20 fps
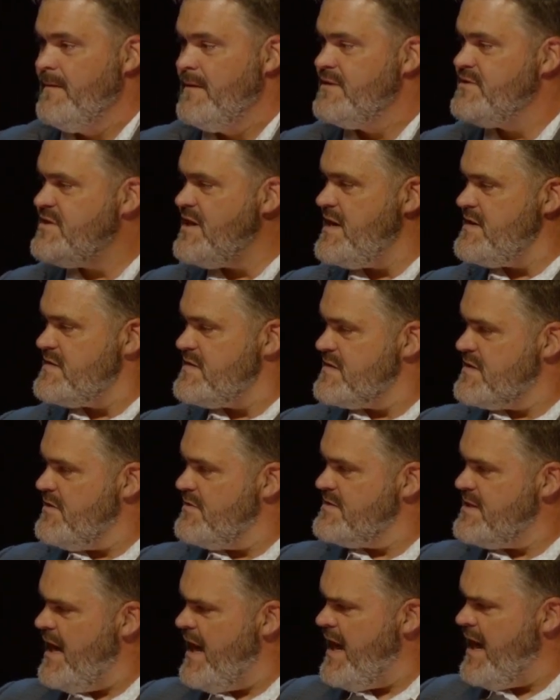And Jesus
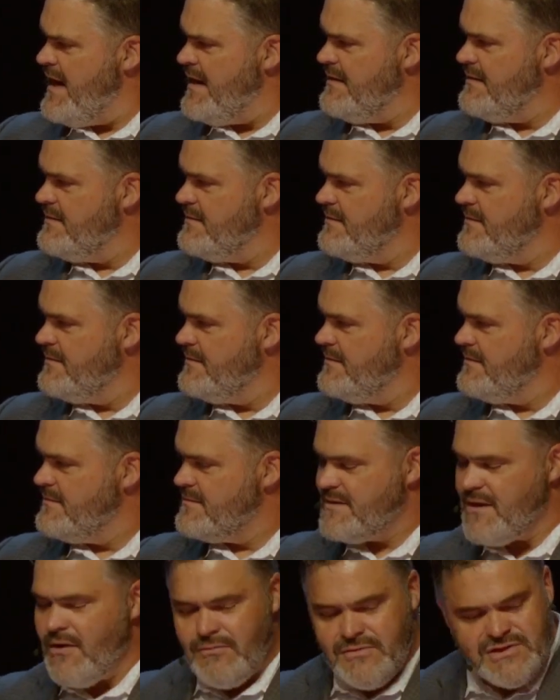goes, hey,
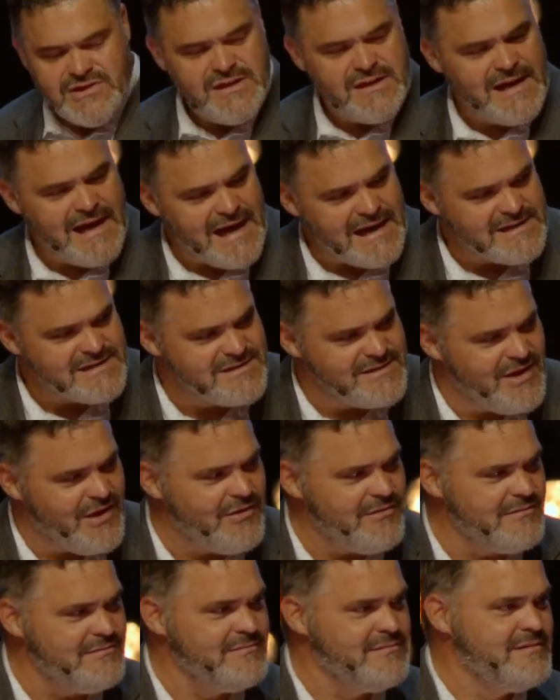don't you guys know